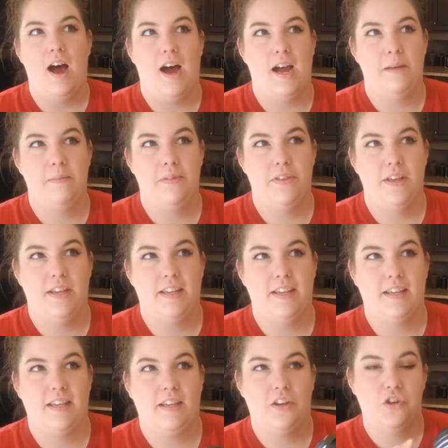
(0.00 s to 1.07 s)
I'm
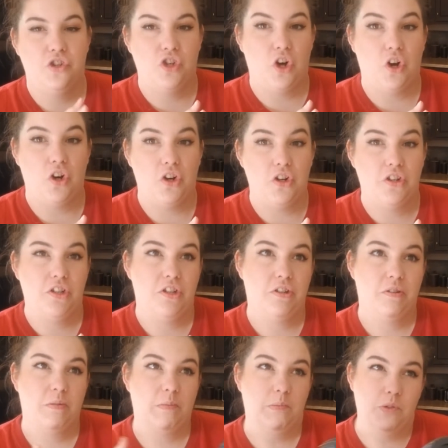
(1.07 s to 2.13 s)
thinking tart,
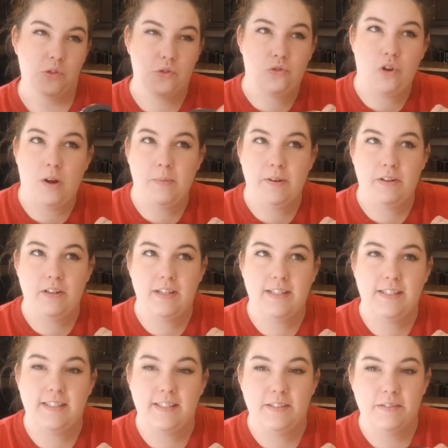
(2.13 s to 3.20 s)

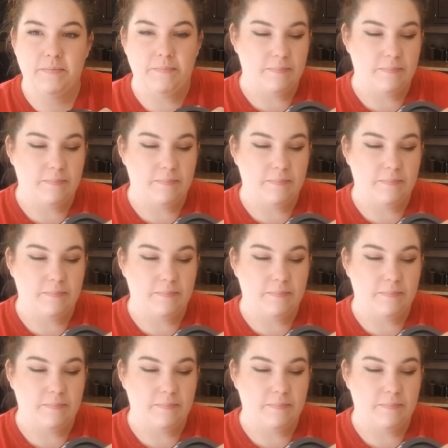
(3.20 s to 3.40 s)
strawberries,